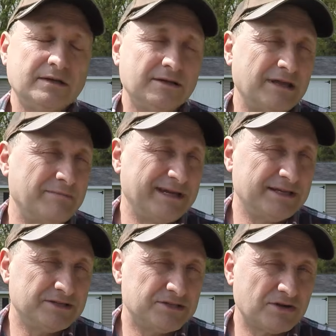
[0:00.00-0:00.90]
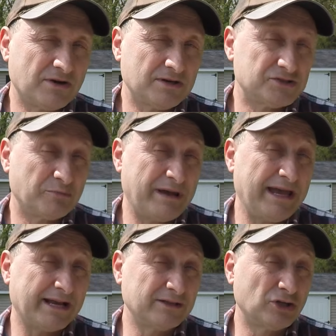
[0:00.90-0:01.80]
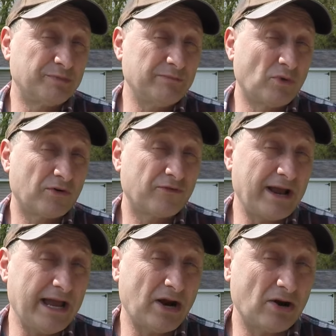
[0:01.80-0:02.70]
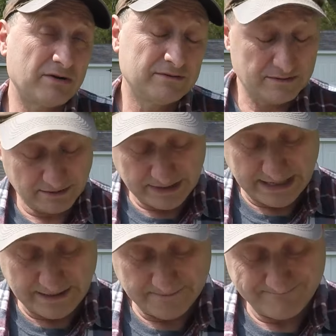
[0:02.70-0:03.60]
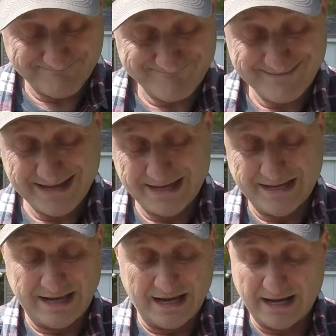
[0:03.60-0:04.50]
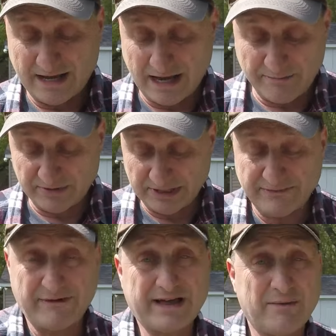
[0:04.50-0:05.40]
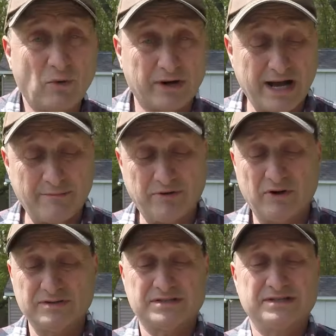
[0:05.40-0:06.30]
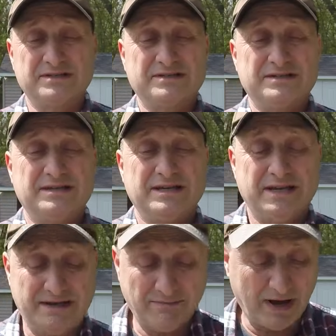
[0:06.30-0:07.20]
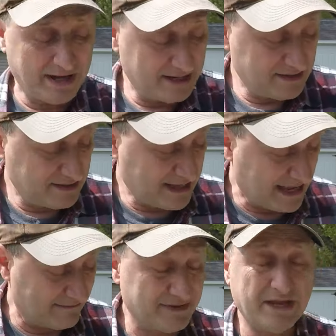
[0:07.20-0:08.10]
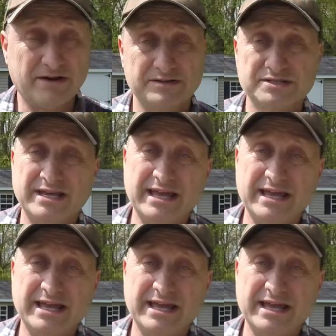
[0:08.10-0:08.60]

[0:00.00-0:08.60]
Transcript: That means you're also paying a little bit more for air, okay? Uh, I believe I've got more compost in mine than they have in theirs.